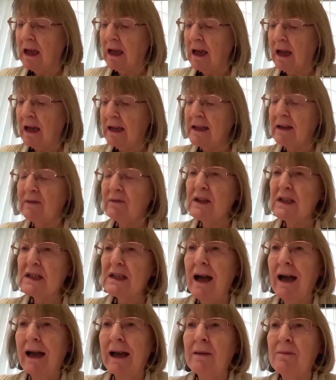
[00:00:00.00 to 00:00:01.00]
And every
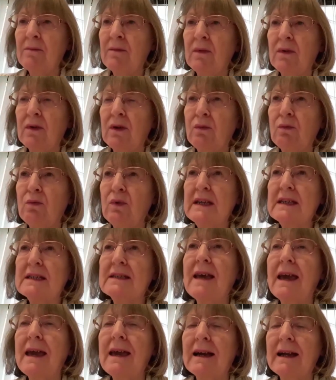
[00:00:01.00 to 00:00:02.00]
time we
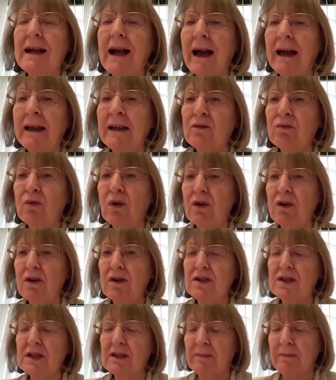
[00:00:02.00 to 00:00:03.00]
say a kind
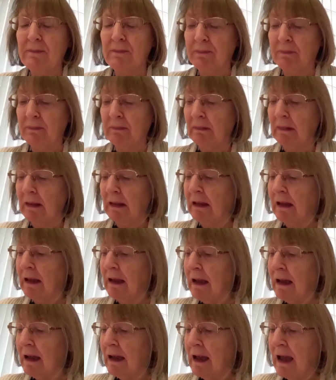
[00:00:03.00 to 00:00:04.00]
word,
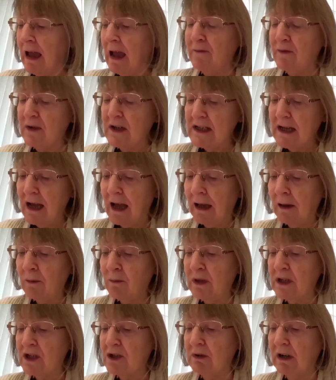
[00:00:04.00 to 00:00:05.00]
every time
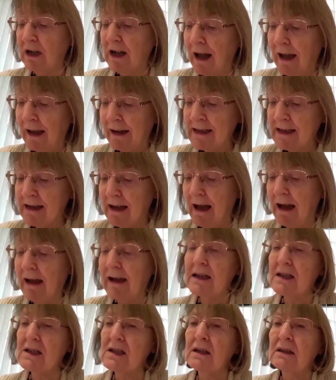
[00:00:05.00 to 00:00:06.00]
we do a kind
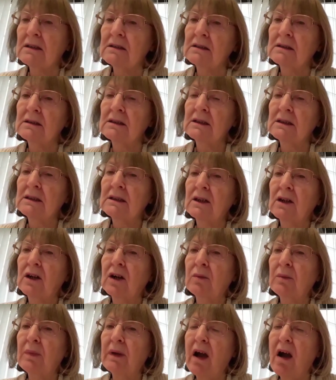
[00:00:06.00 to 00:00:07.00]
act
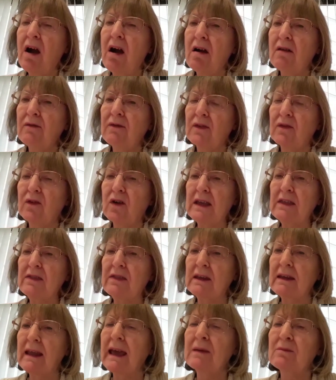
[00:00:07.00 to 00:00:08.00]
on behalf or in the
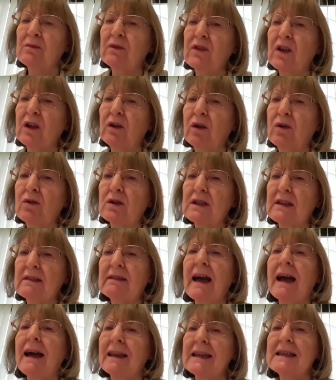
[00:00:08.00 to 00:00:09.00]
name of the Lord,
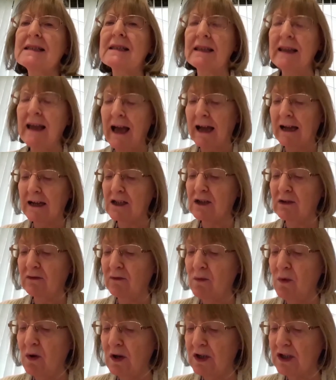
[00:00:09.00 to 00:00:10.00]
that is an act of
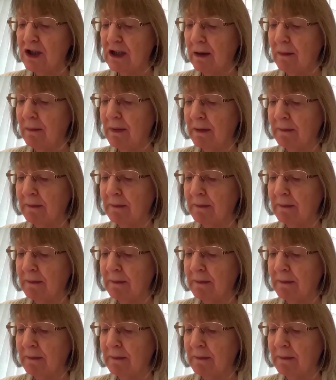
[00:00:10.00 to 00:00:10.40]
worship.